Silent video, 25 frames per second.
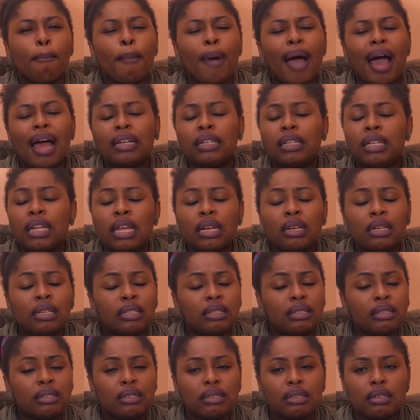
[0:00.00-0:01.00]
And then
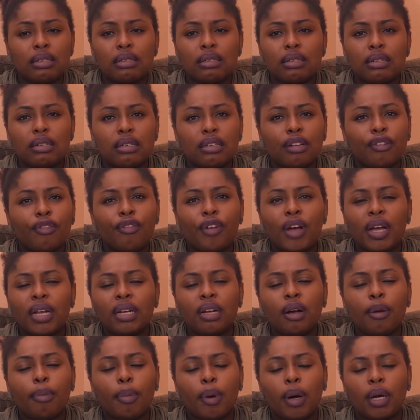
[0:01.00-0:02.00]
the
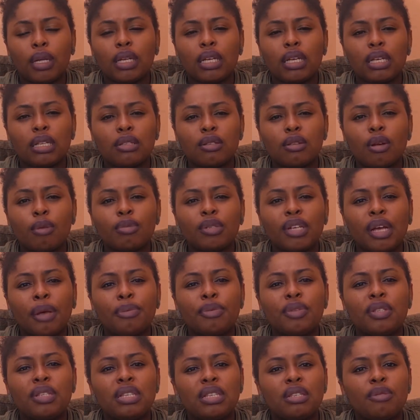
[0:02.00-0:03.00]
final part is
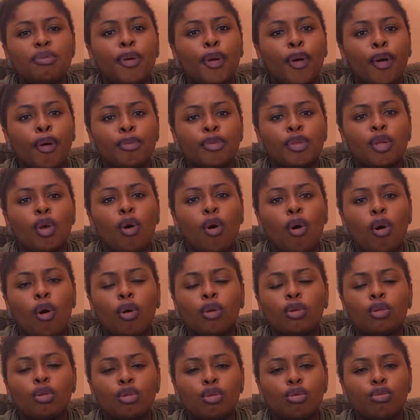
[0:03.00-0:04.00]
sometimes this becomes
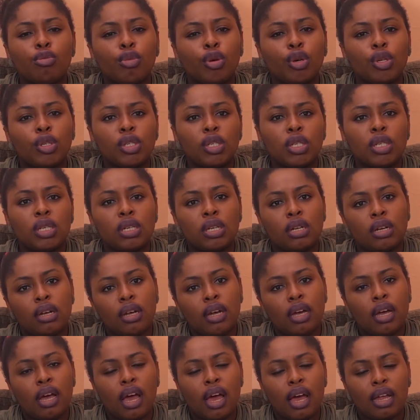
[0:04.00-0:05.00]
all too much
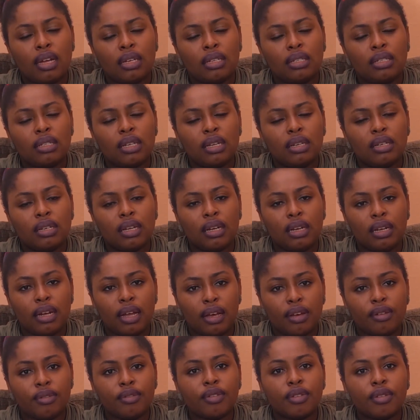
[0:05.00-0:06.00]
and they take their
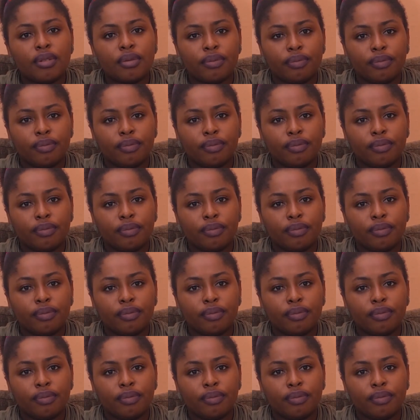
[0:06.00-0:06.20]
lives.